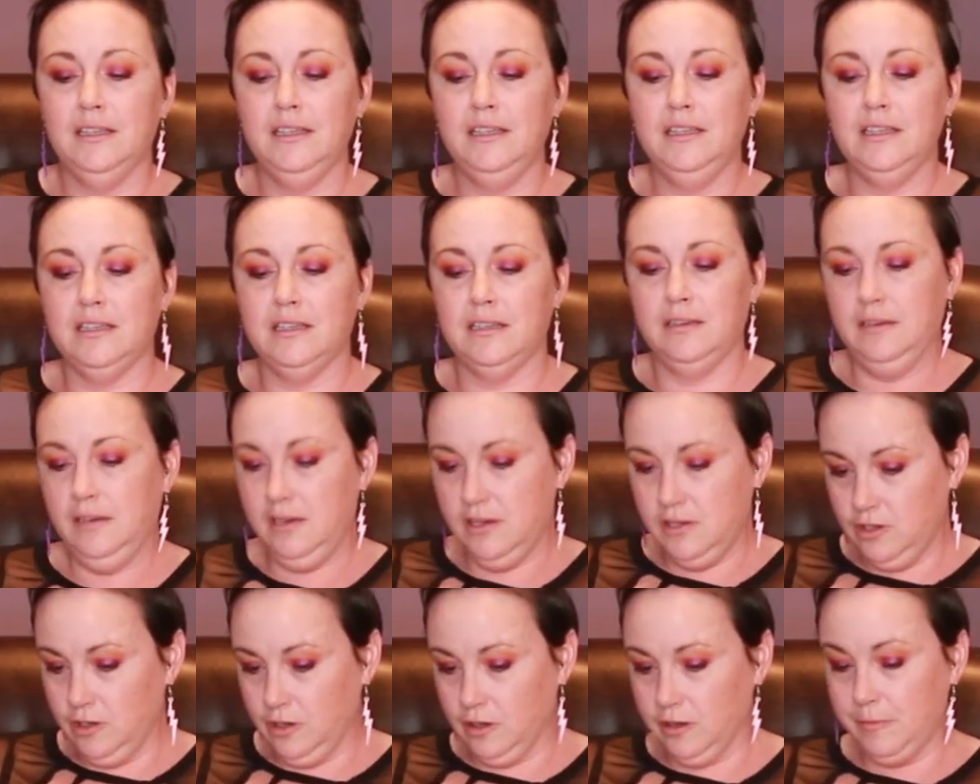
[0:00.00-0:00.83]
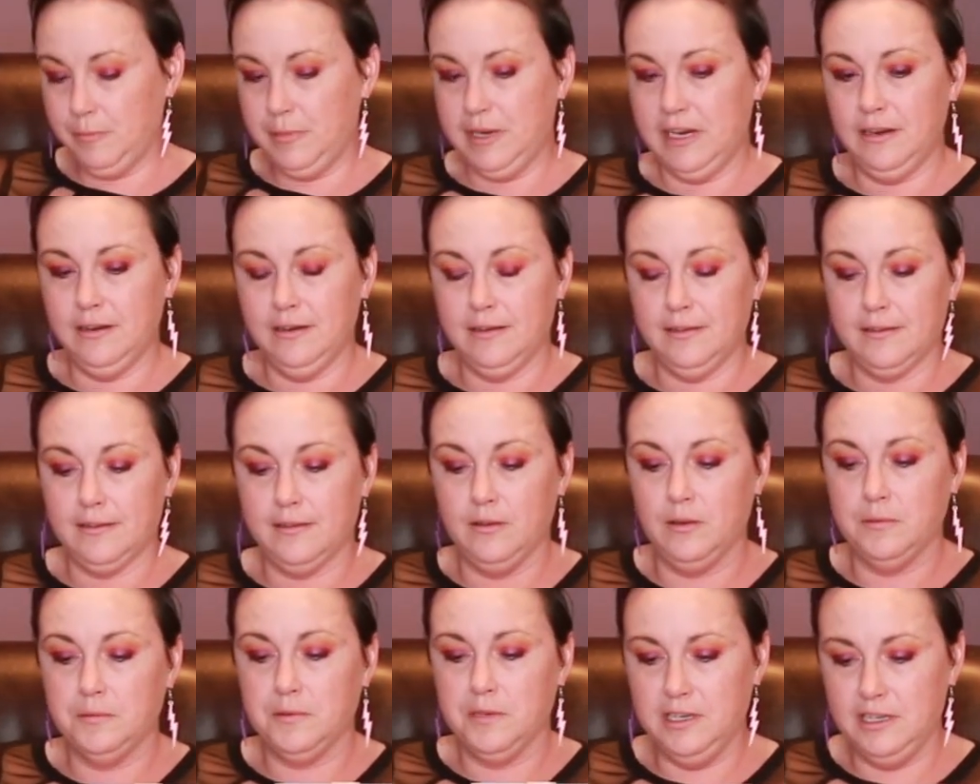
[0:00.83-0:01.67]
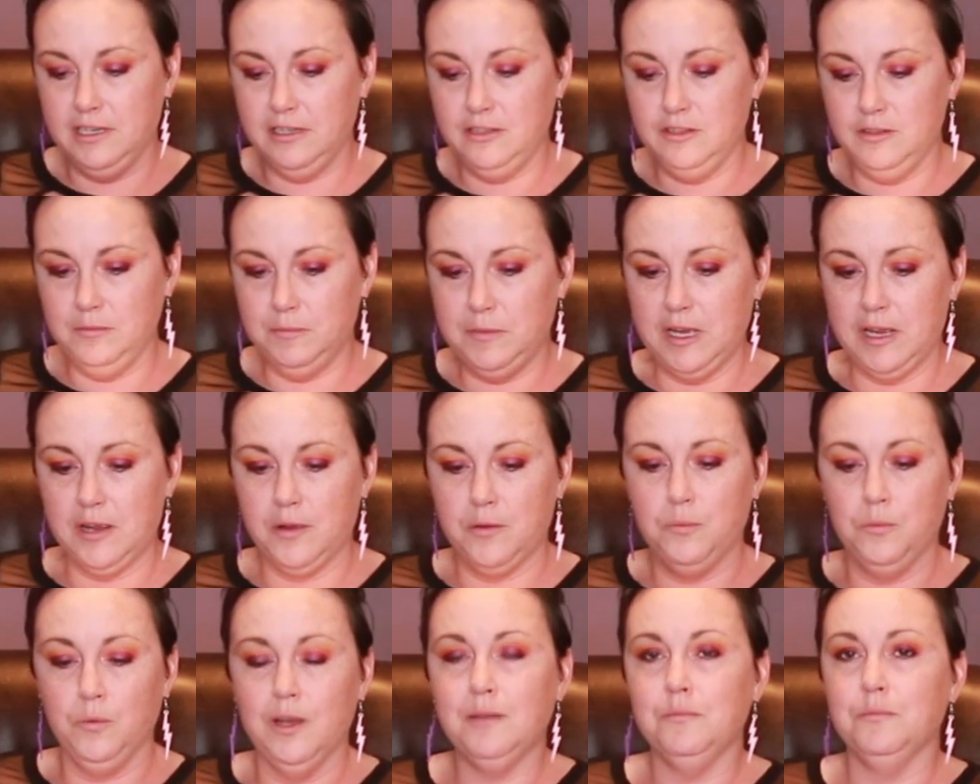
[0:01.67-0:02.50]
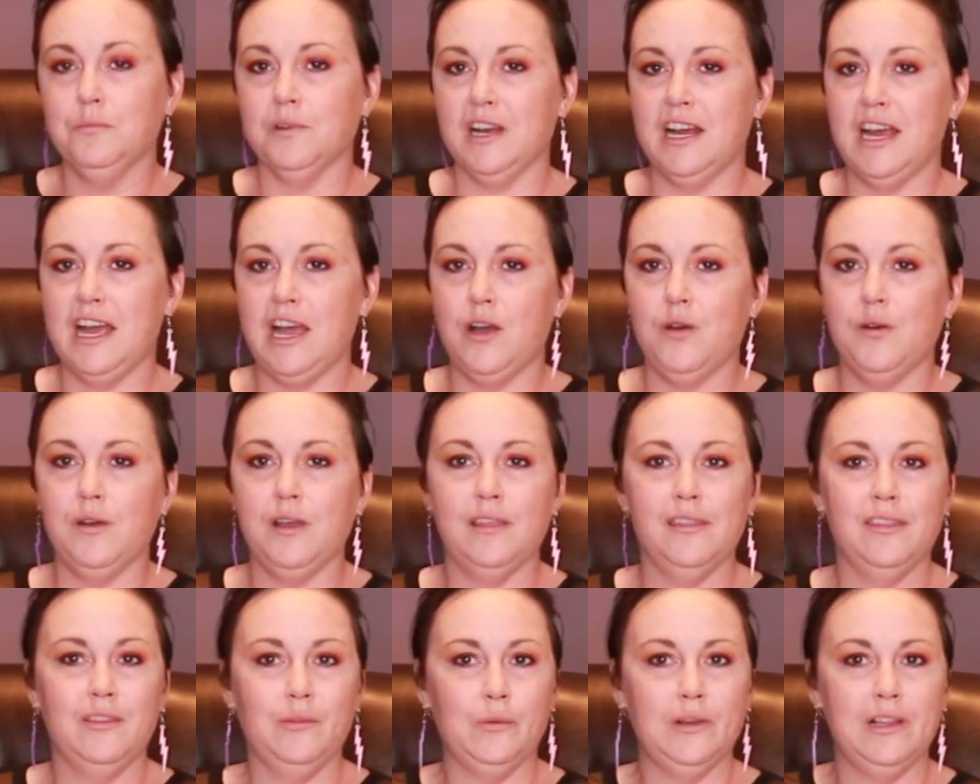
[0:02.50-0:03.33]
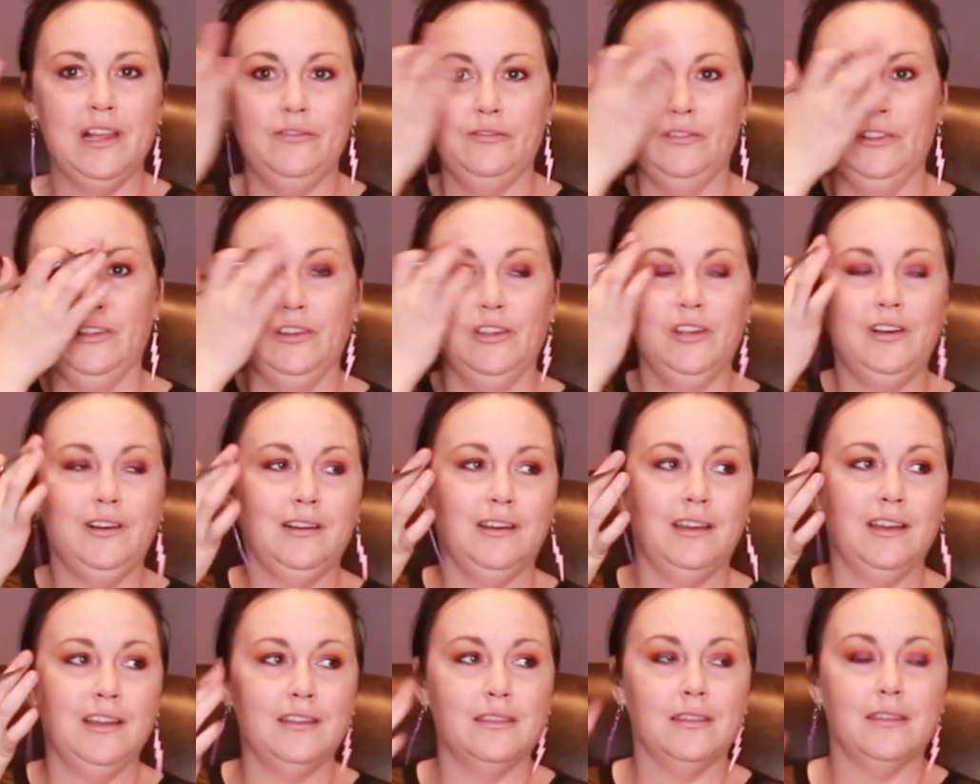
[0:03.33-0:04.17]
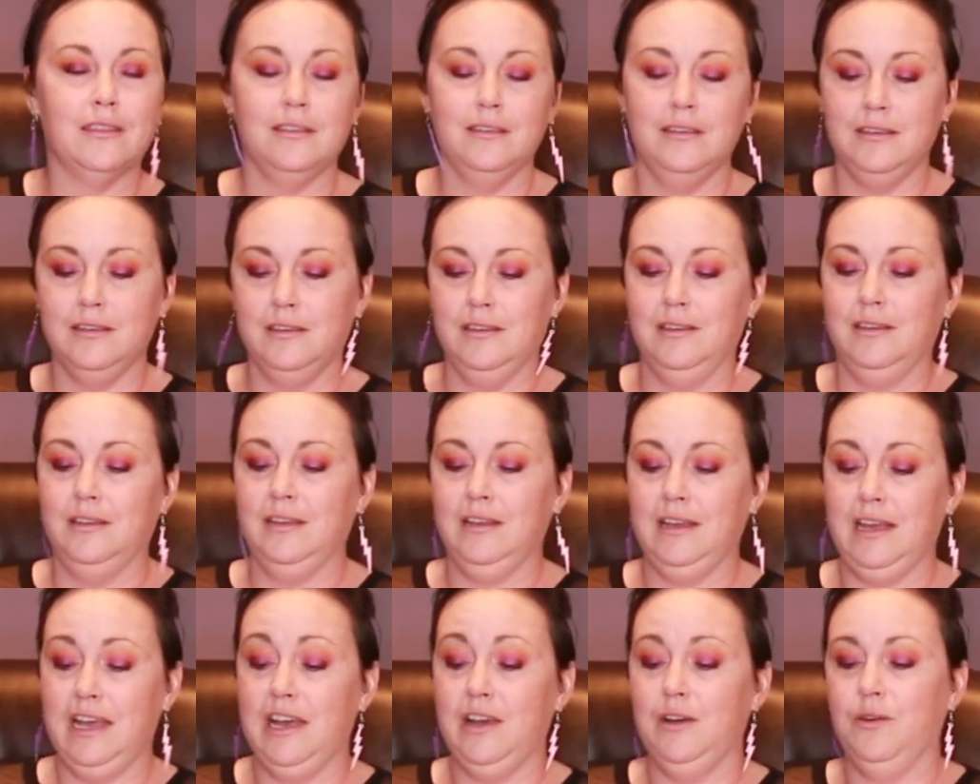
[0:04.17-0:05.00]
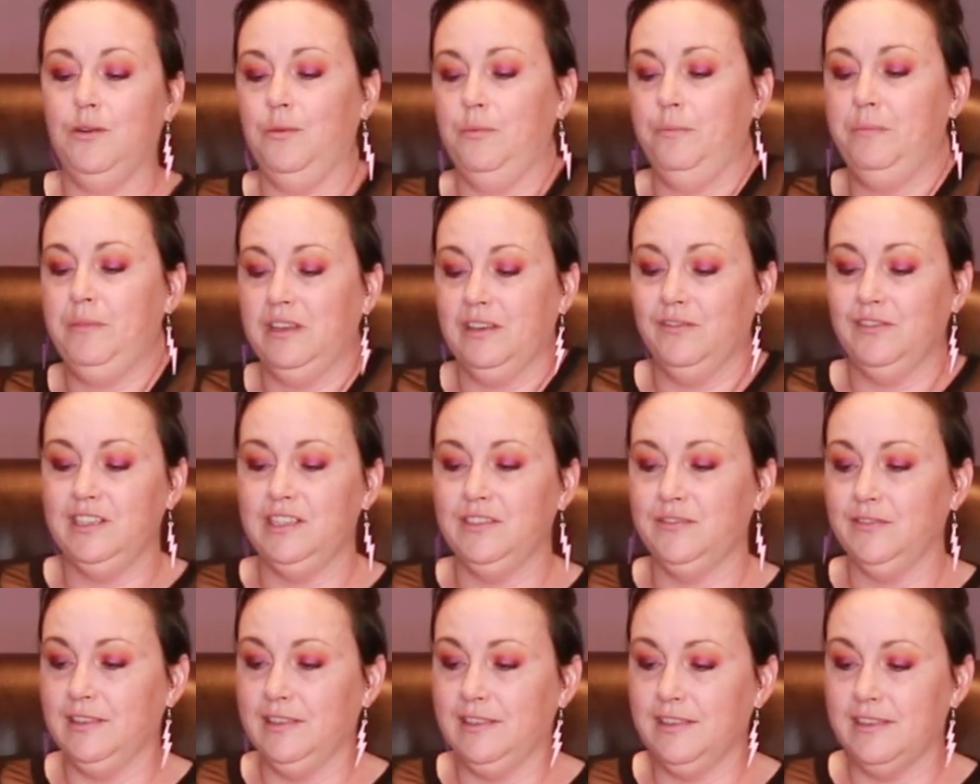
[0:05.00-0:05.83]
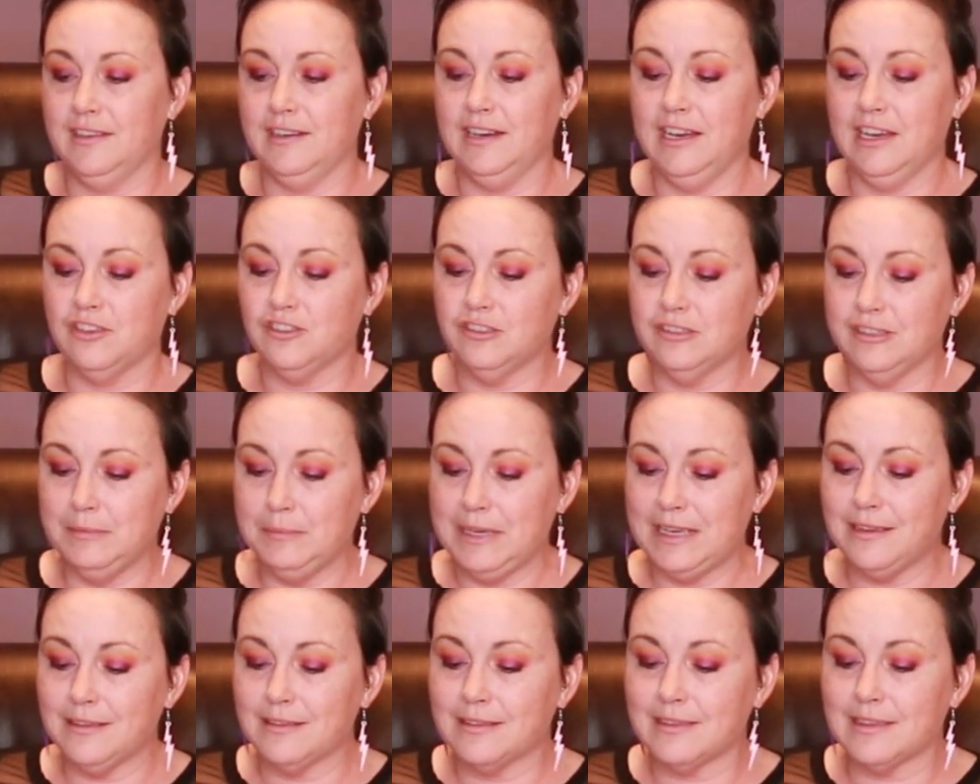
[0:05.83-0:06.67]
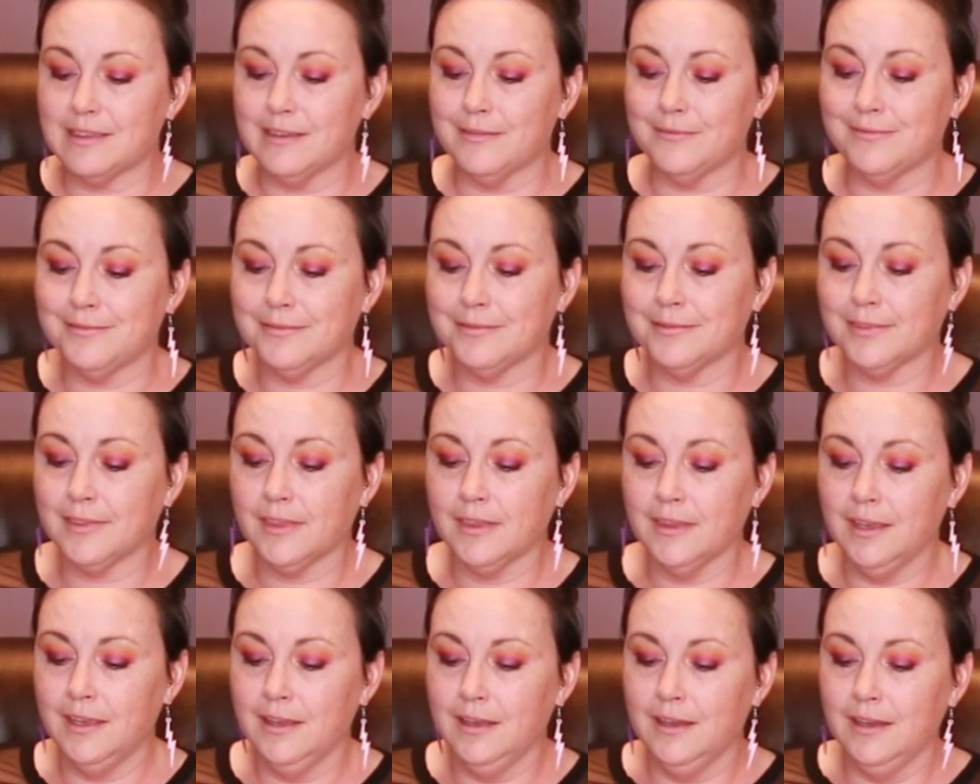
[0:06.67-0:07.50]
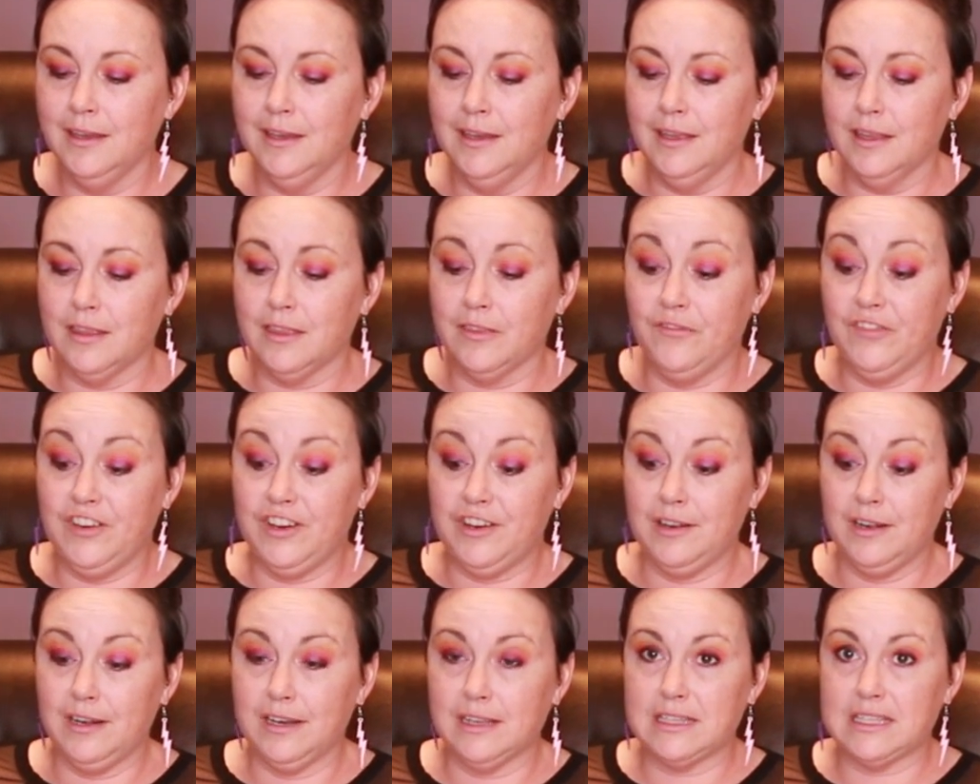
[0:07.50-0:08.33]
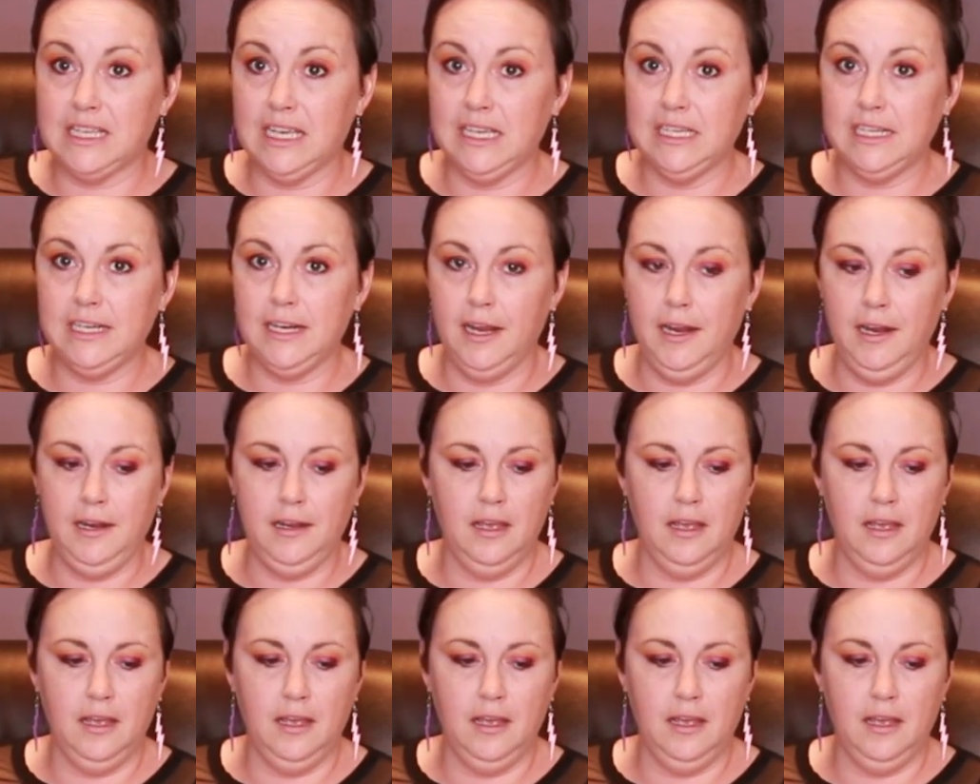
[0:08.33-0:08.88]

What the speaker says: in your appearance. So I'm going to do my one brow and then we'll have a look and see how big of a difference it actually makes. It's very exciting.